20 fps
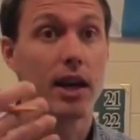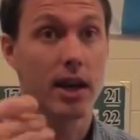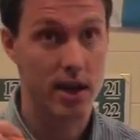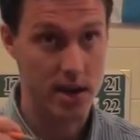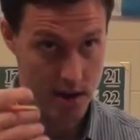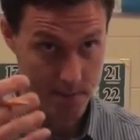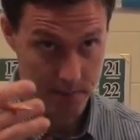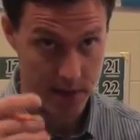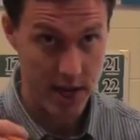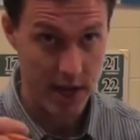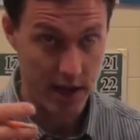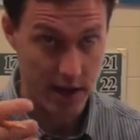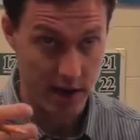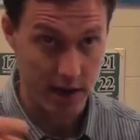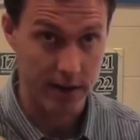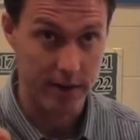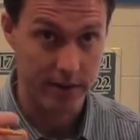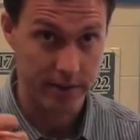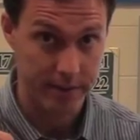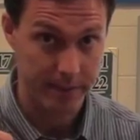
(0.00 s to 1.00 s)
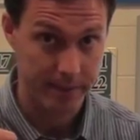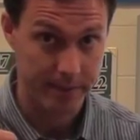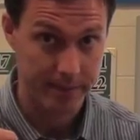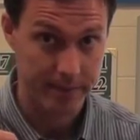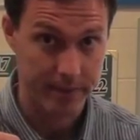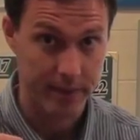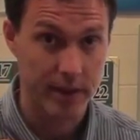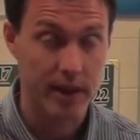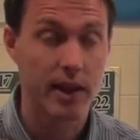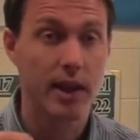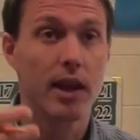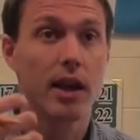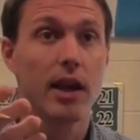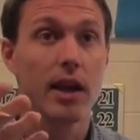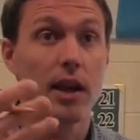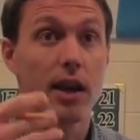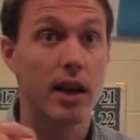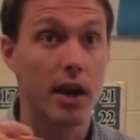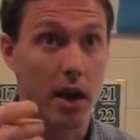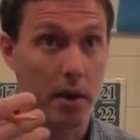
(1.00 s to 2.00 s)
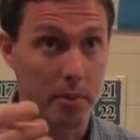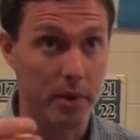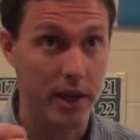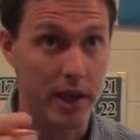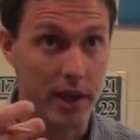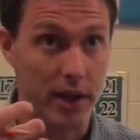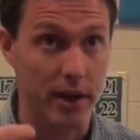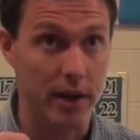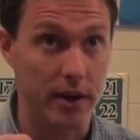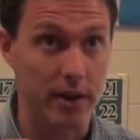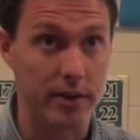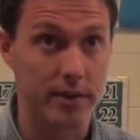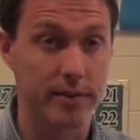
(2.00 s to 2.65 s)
come here, come here.